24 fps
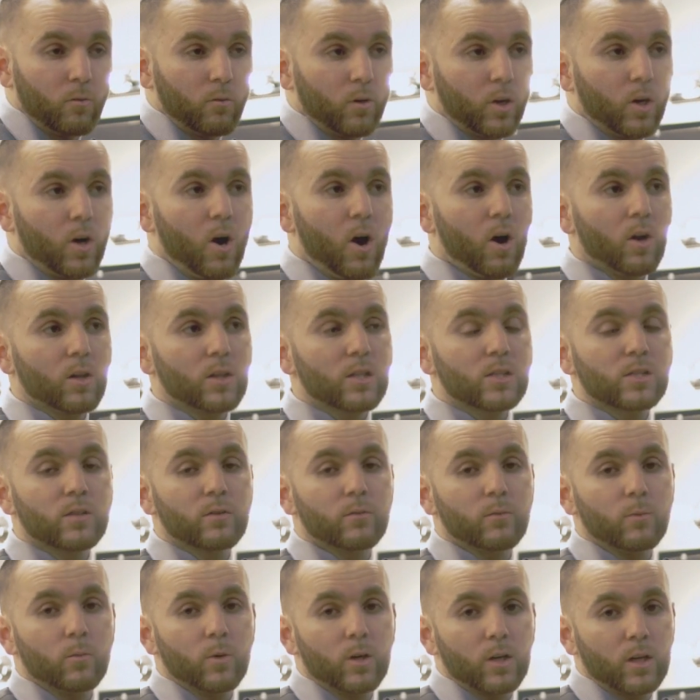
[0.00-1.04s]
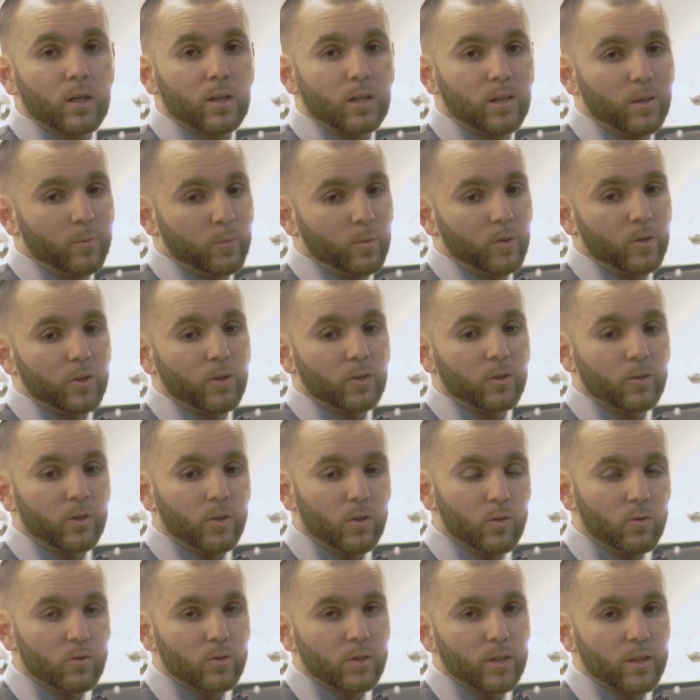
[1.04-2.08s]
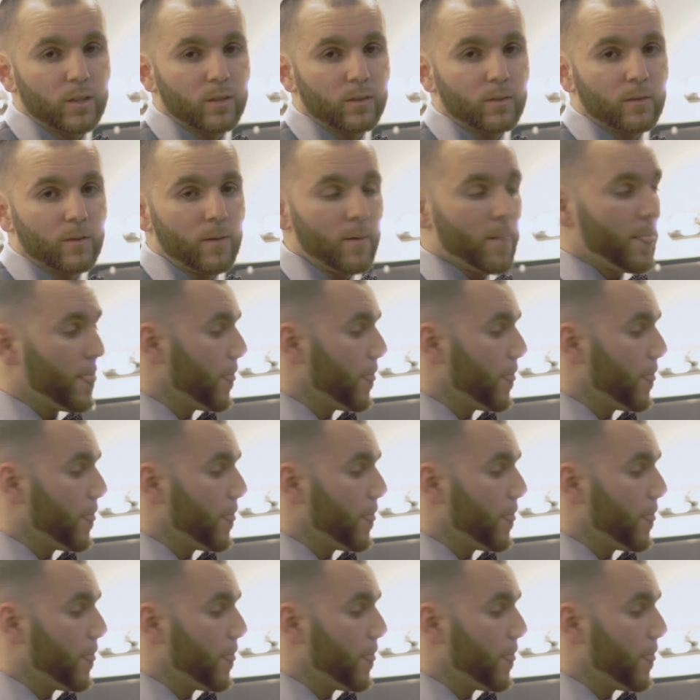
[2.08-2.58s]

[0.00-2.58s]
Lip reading: Regardless of what clipper you're using,